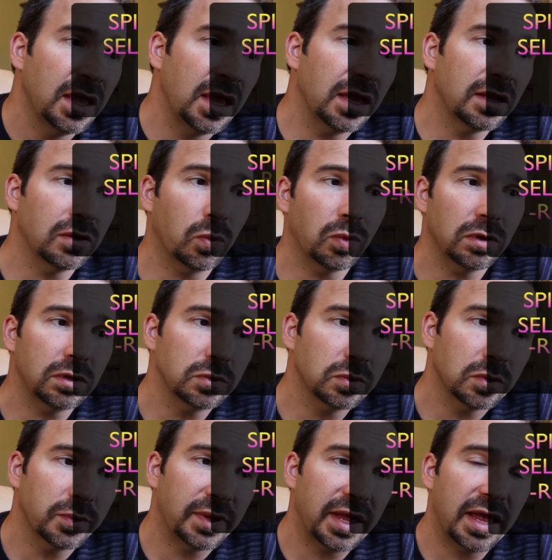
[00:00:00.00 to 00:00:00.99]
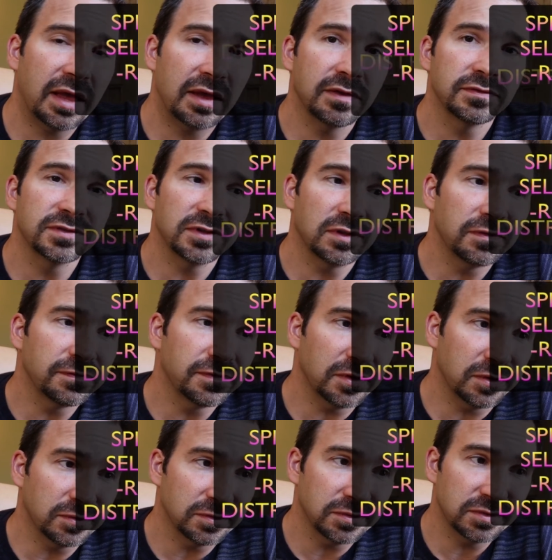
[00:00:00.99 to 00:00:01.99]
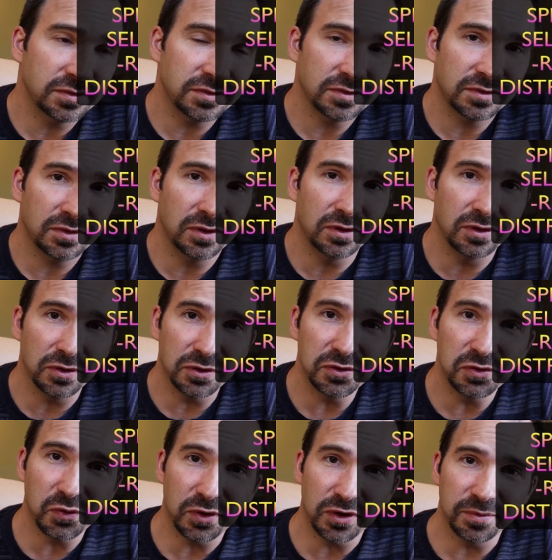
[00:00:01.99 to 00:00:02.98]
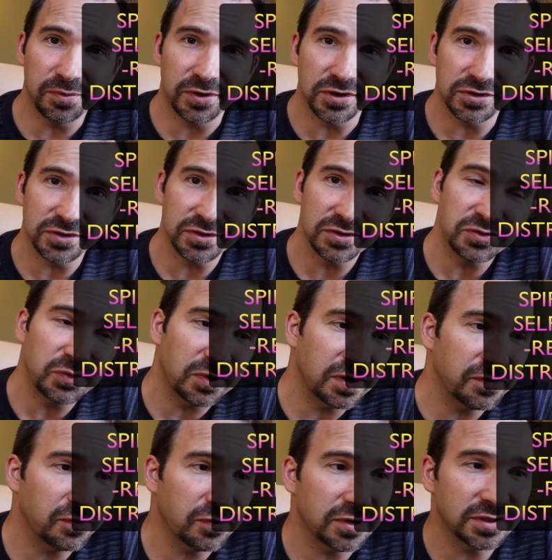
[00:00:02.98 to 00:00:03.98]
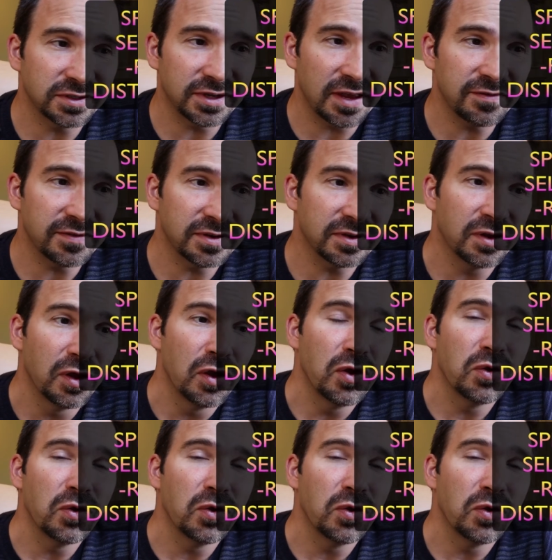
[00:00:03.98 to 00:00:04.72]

In a world where we have cell phones glued to our person 24 7,